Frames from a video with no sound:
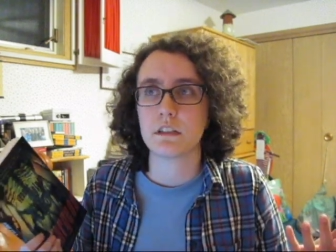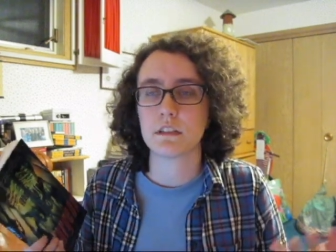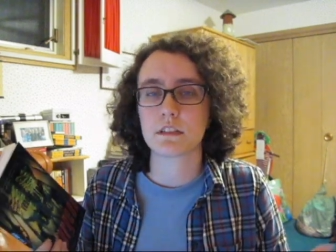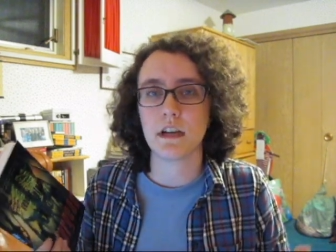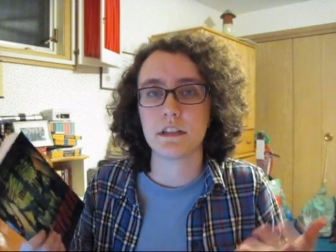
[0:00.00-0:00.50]

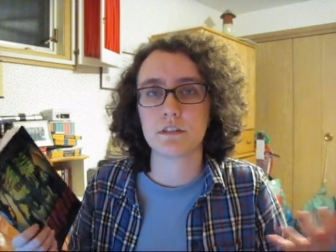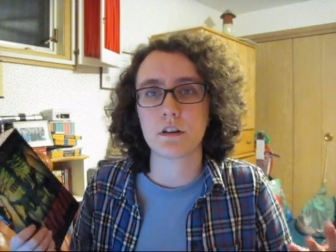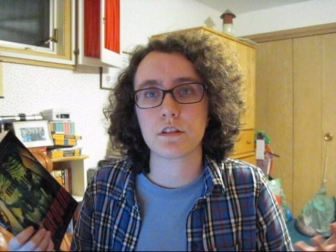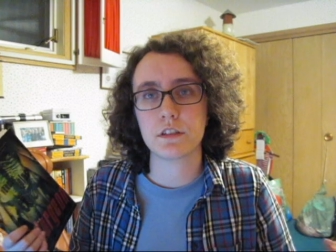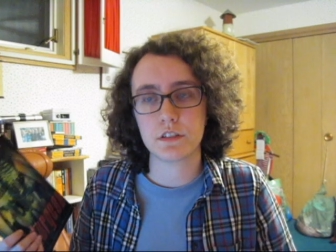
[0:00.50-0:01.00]
This guy,
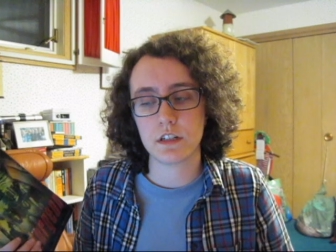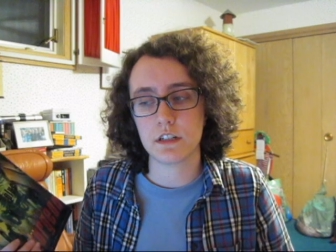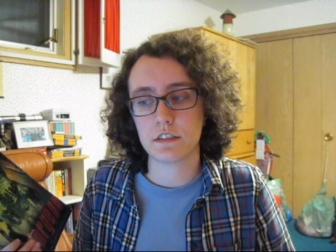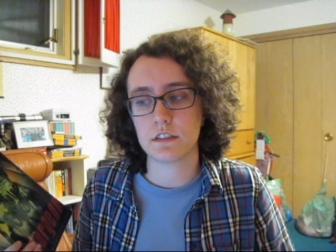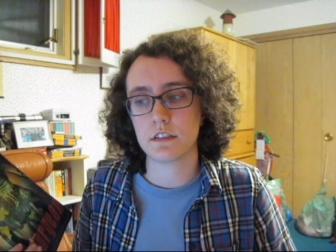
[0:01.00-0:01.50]
Charlie
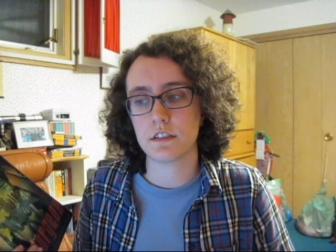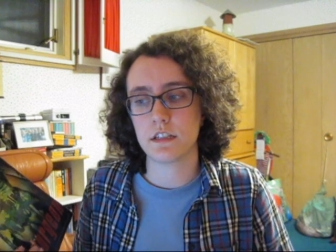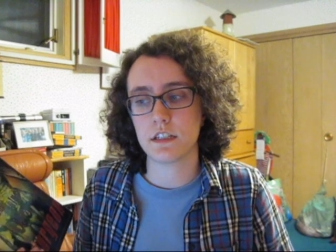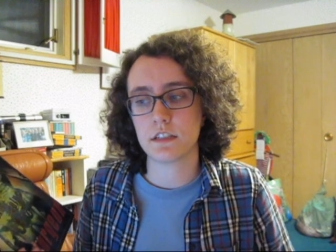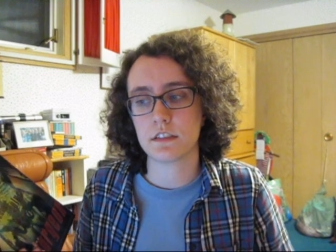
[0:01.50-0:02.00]
Johns,
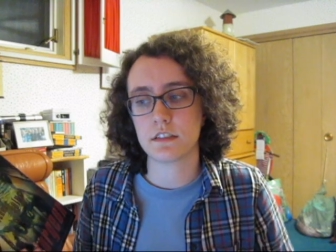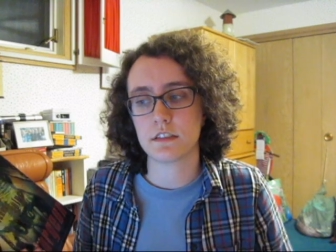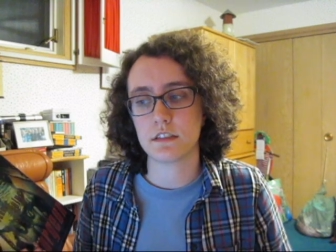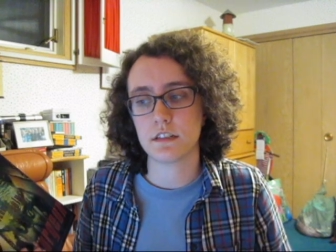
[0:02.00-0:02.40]
gets